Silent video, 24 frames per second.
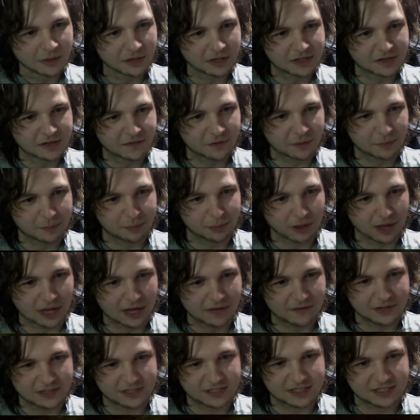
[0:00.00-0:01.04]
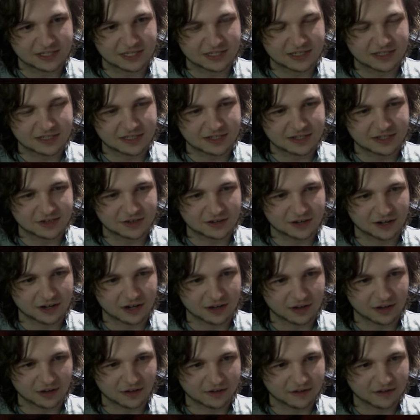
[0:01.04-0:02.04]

different plane of existence right now?